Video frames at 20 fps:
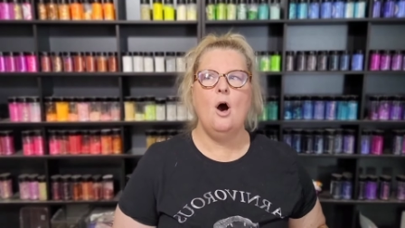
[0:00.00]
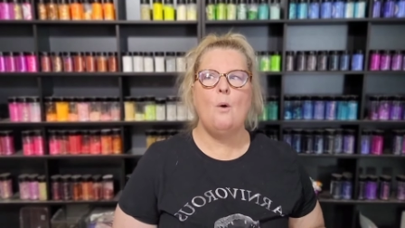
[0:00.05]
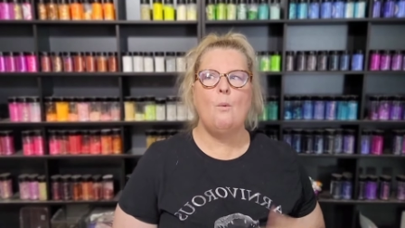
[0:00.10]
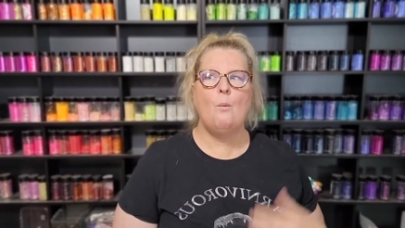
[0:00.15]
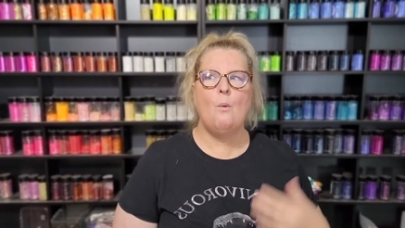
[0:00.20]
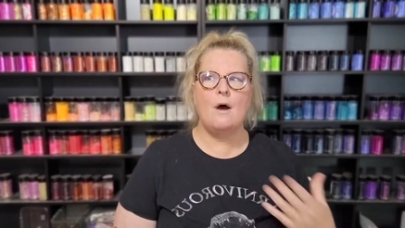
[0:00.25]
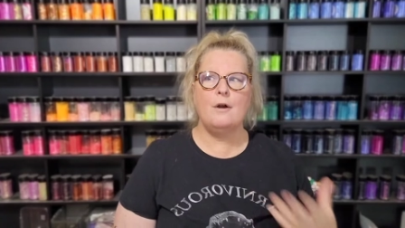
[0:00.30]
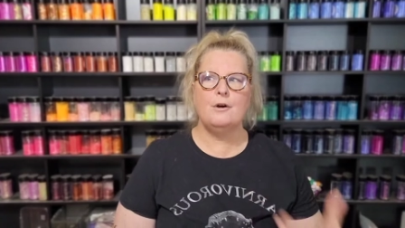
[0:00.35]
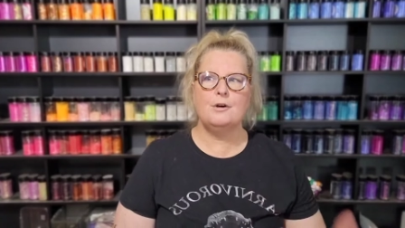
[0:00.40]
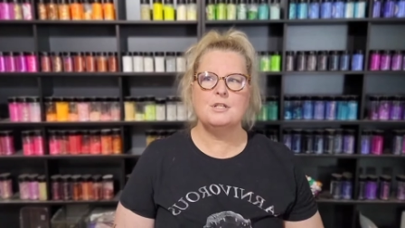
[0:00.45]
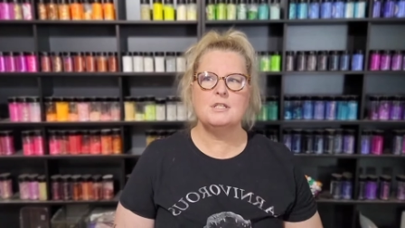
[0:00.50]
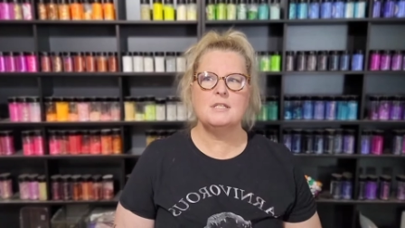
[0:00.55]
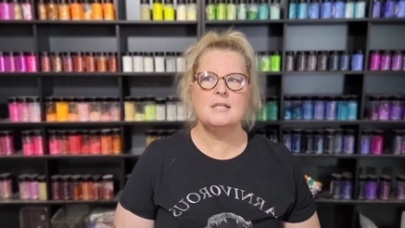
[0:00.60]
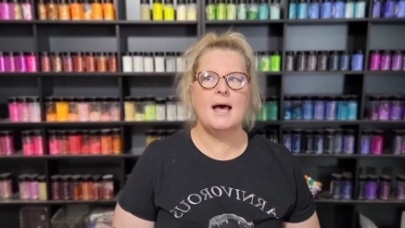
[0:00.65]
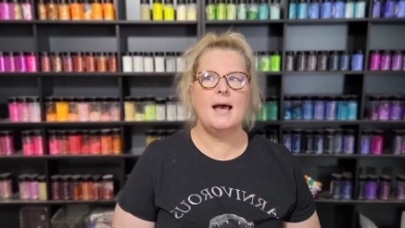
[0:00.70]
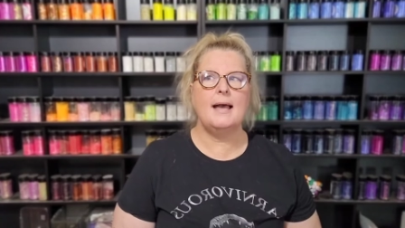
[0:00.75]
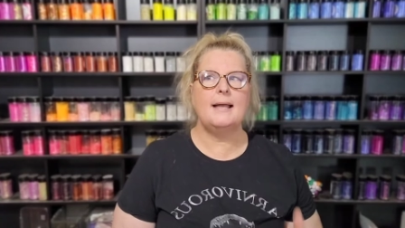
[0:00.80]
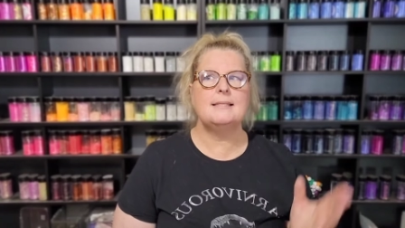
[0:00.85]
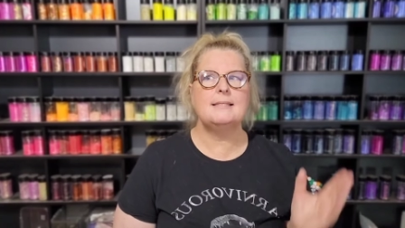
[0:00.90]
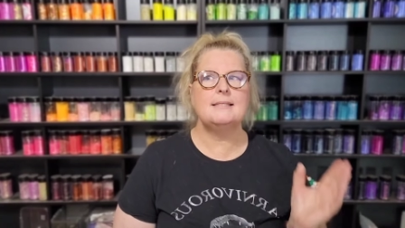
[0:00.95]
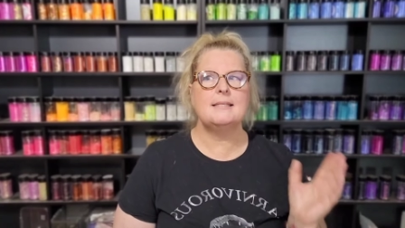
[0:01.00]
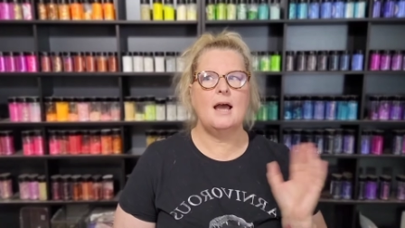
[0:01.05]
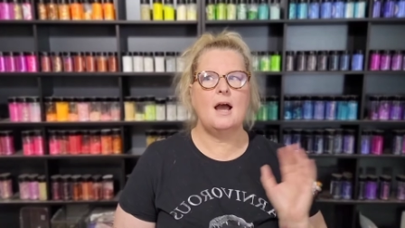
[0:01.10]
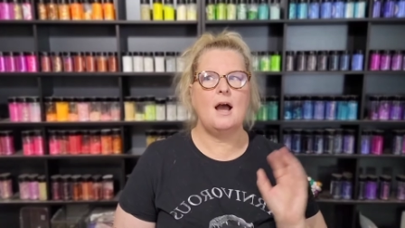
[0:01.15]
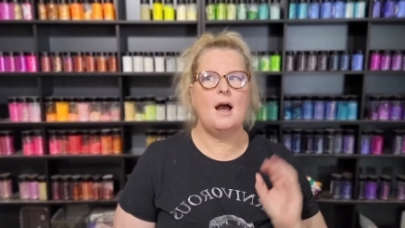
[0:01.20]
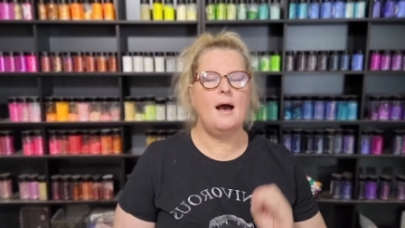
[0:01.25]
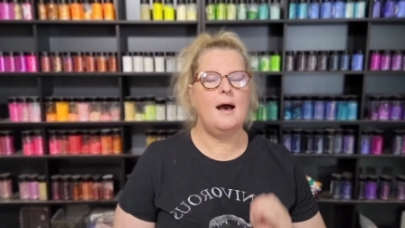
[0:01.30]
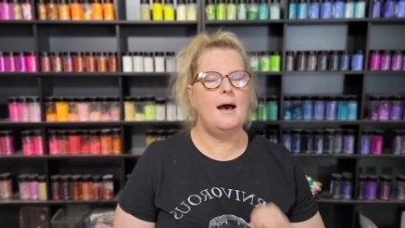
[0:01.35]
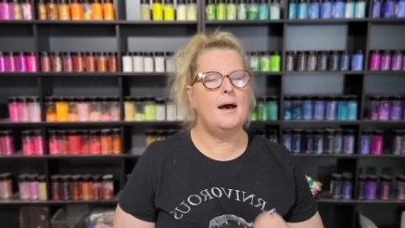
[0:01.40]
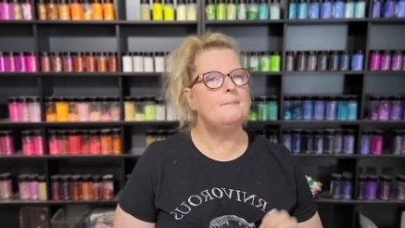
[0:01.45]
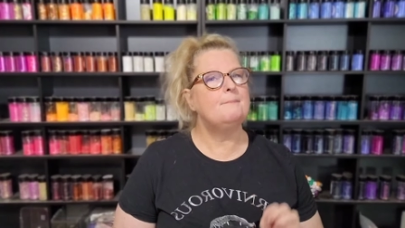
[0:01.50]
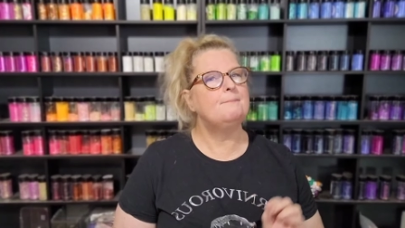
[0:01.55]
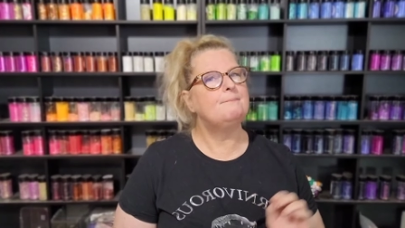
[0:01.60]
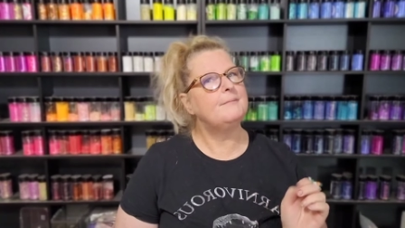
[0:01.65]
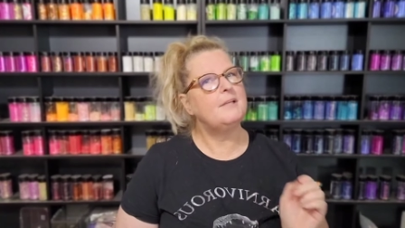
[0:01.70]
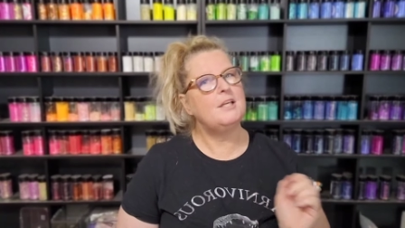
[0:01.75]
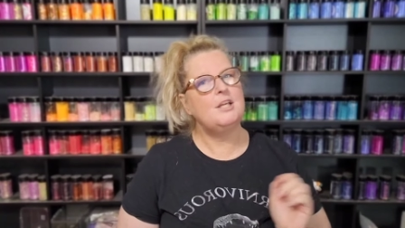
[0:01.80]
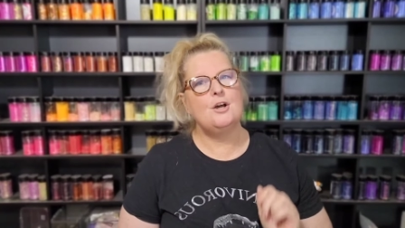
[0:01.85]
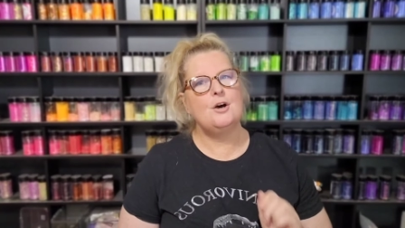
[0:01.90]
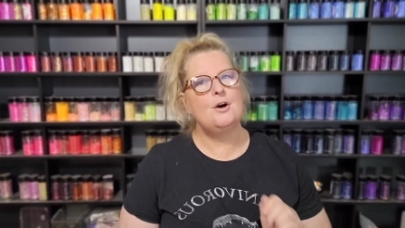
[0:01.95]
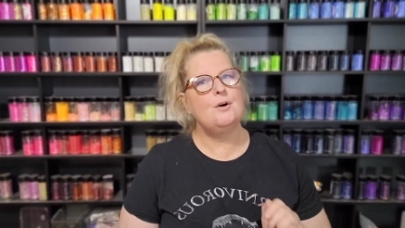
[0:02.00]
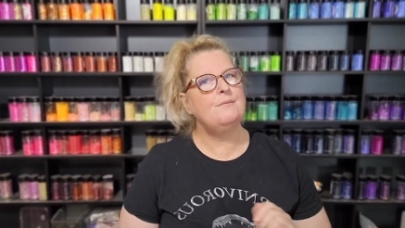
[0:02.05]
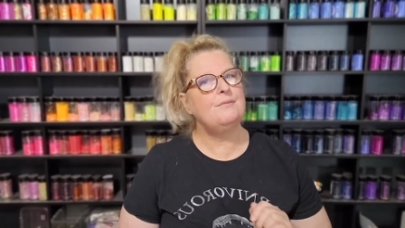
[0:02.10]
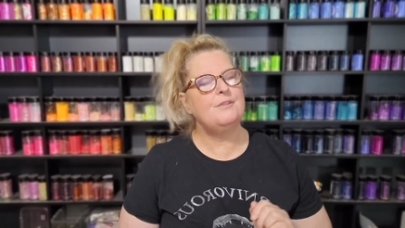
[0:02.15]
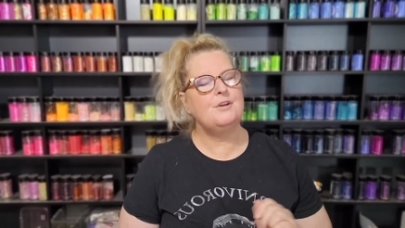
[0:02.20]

Water slides, you know,